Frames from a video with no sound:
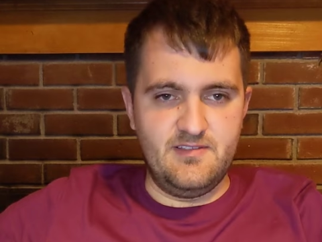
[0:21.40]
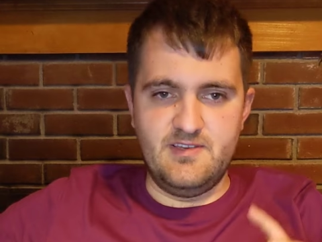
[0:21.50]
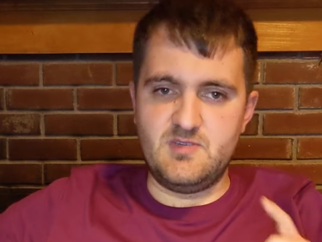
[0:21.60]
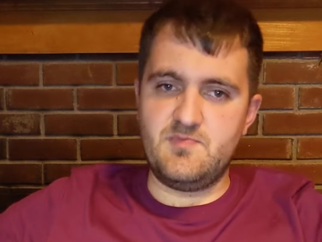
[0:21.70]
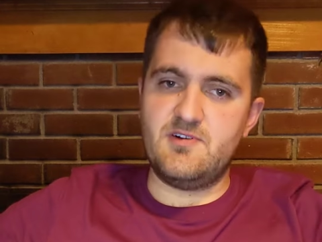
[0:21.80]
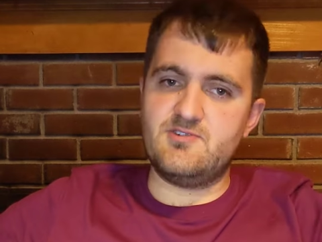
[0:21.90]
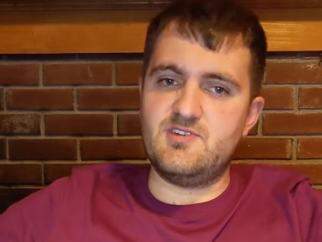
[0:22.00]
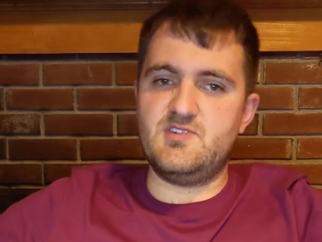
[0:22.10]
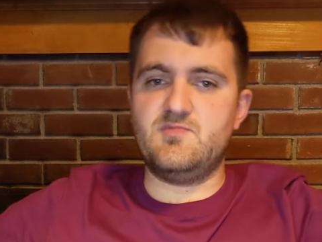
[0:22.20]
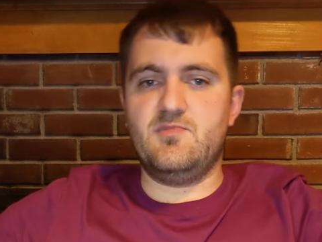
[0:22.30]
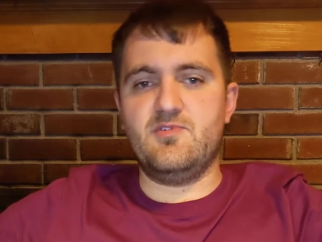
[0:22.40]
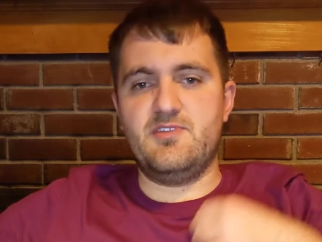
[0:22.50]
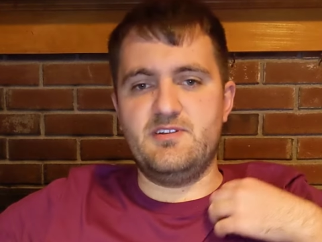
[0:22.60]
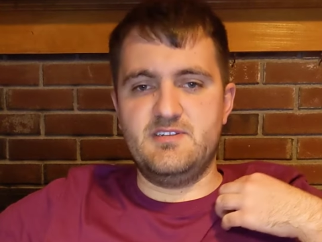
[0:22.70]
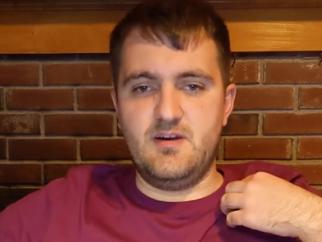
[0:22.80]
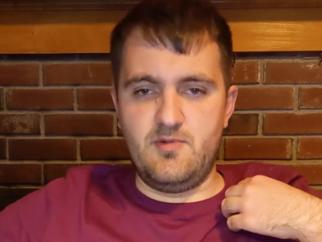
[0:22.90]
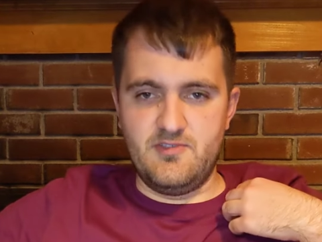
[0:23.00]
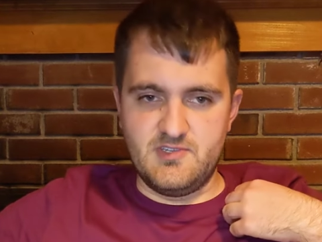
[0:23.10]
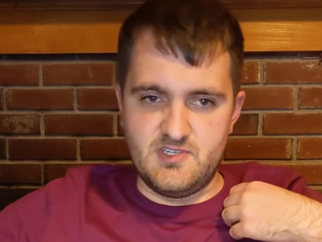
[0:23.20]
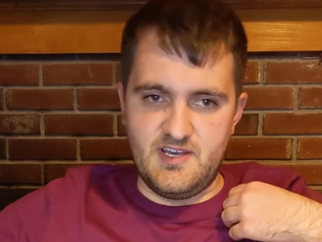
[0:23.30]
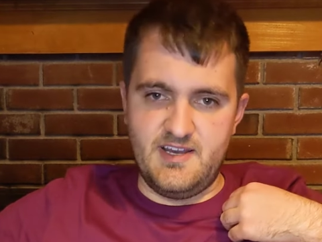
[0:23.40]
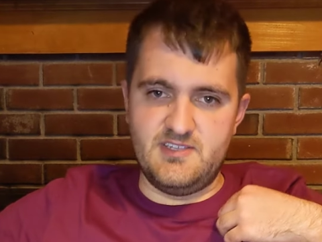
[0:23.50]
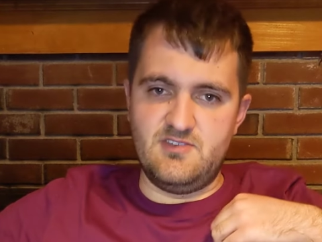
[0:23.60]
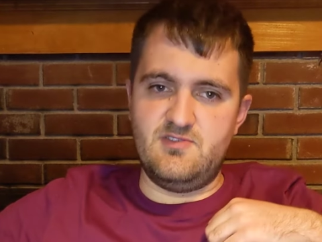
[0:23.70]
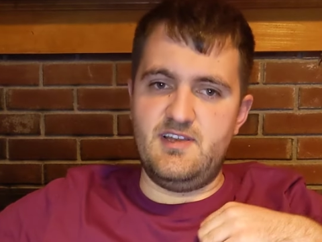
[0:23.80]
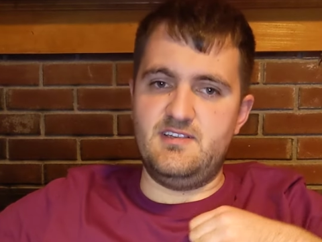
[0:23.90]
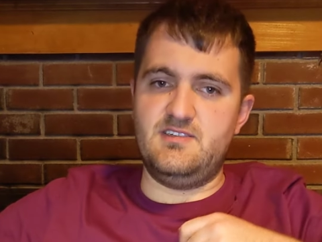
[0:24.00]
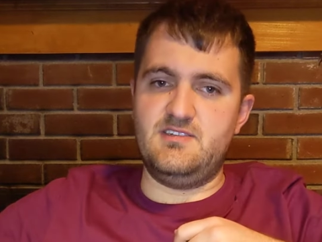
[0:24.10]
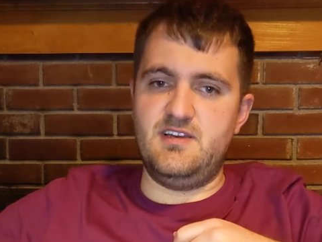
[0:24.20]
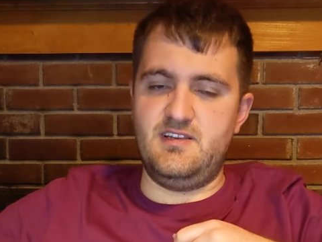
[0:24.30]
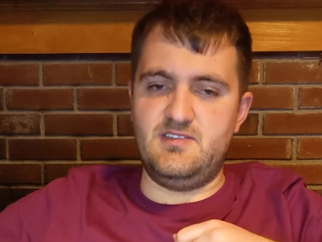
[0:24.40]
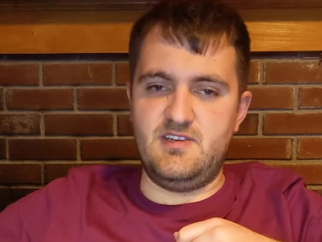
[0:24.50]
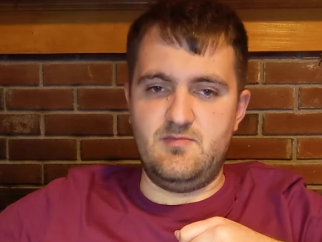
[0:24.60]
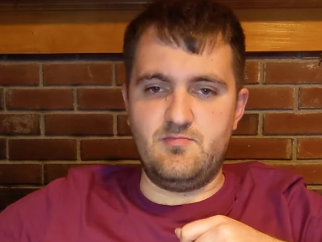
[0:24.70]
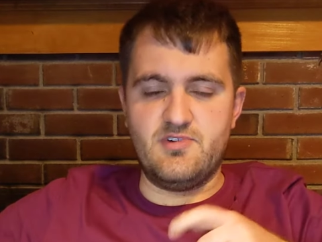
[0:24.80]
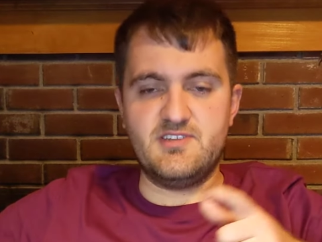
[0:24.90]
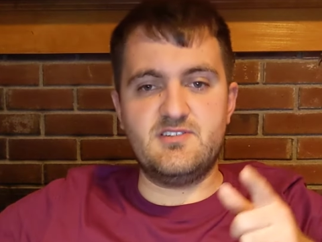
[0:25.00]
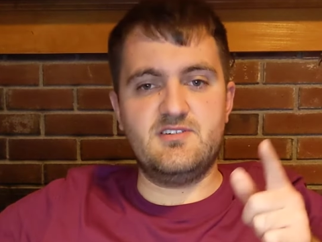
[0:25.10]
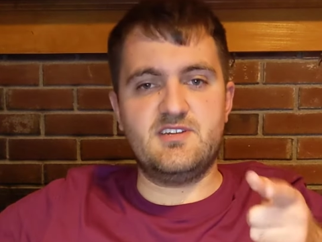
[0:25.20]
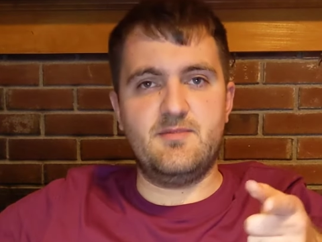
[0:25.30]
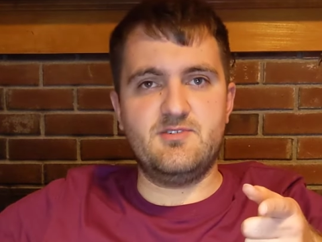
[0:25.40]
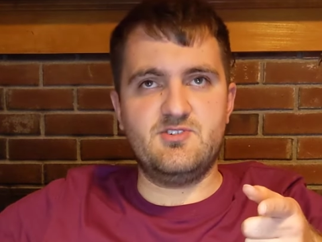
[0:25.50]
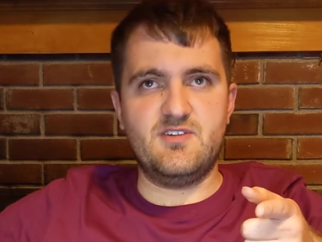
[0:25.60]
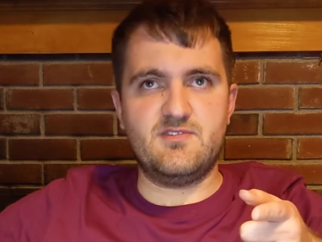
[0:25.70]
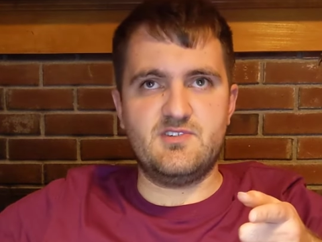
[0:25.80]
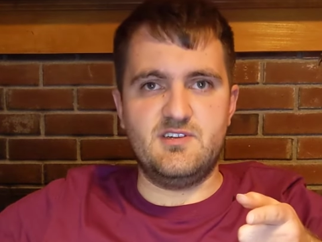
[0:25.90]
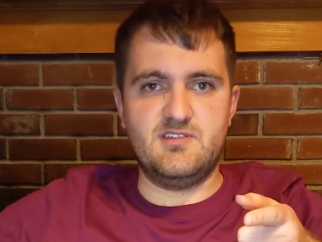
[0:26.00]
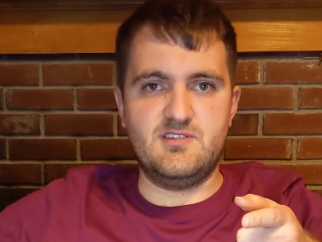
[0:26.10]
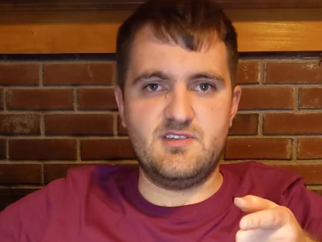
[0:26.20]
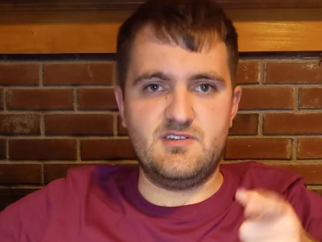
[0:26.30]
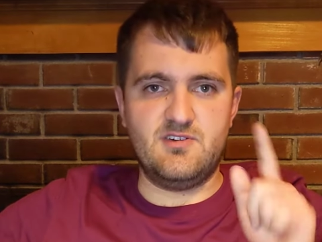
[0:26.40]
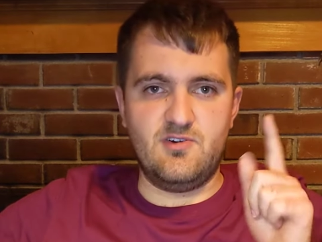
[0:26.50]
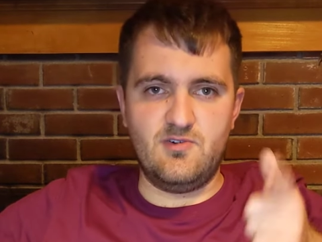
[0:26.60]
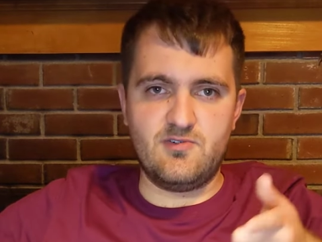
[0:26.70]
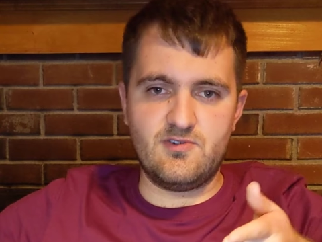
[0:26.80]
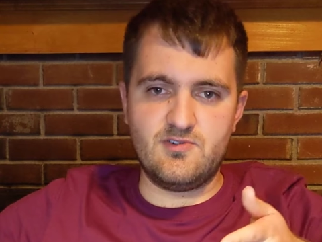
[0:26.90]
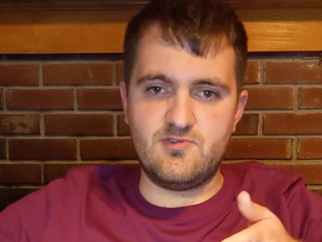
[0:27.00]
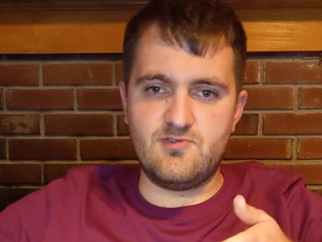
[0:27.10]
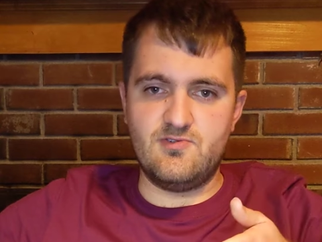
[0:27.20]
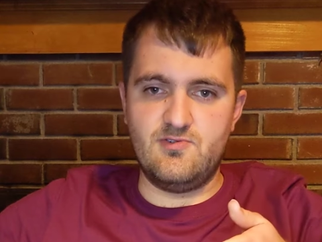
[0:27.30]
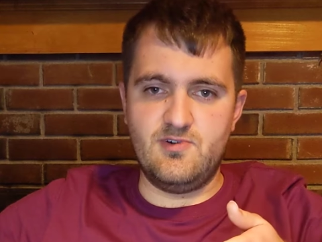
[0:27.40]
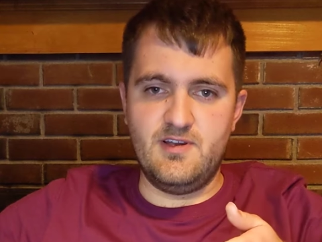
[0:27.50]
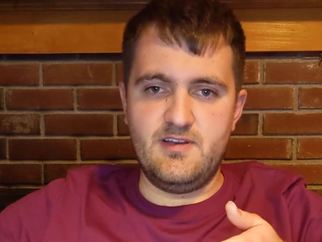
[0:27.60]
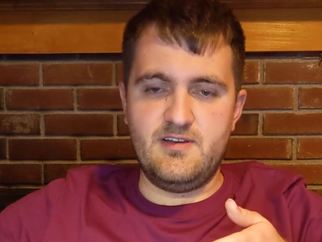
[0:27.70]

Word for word: This purchase more than doubled the size of the United States, and President Thomas Jefferson sent a whole crew,